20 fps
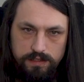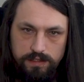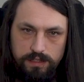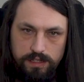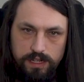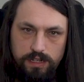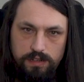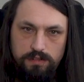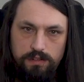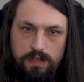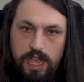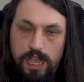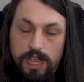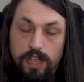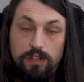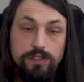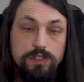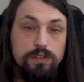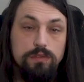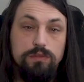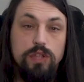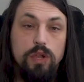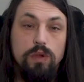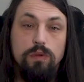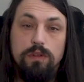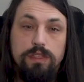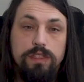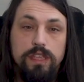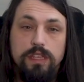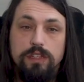you know. I also
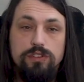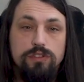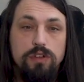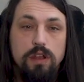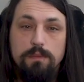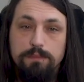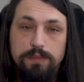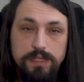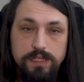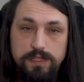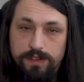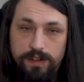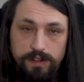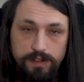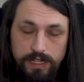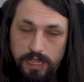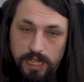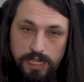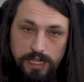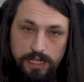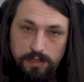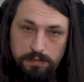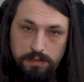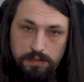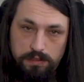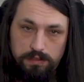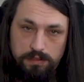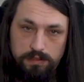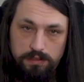don't think Trump is very likable.